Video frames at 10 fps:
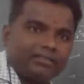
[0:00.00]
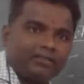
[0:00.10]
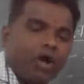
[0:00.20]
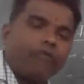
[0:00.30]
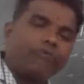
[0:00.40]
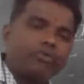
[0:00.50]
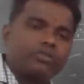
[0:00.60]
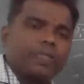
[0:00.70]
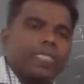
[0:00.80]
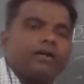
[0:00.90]
Of
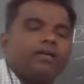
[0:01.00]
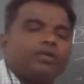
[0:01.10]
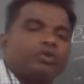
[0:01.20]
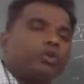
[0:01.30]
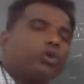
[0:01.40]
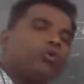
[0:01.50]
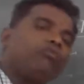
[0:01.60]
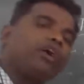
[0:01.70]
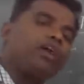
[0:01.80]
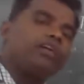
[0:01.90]
course. So we
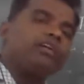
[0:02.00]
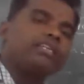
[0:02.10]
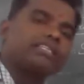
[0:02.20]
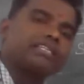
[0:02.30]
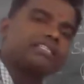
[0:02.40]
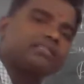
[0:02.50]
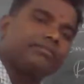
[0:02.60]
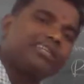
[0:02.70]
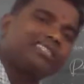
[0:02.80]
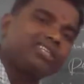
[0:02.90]
already discussed
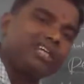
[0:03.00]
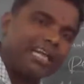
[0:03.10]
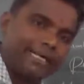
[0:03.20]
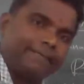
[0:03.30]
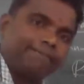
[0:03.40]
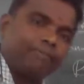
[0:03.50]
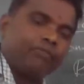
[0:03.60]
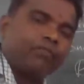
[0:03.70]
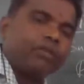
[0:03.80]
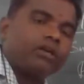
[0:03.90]
mixed gland.
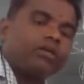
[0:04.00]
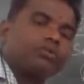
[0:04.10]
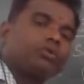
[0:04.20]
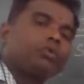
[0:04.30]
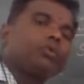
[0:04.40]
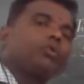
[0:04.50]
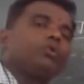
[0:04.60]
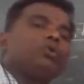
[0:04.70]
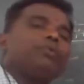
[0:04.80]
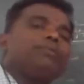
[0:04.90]

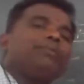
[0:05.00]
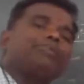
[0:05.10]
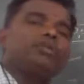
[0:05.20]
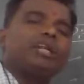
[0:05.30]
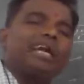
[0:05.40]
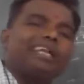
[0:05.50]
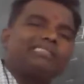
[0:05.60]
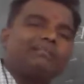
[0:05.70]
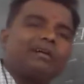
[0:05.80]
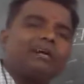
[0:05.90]
So mixed gland nothing
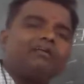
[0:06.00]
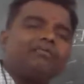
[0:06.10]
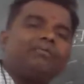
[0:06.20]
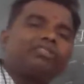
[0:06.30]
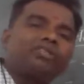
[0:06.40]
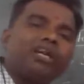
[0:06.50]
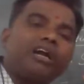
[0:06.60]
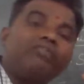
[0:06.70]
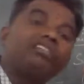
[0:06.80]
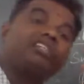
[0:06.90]
but mixed gland
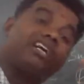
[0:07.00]
which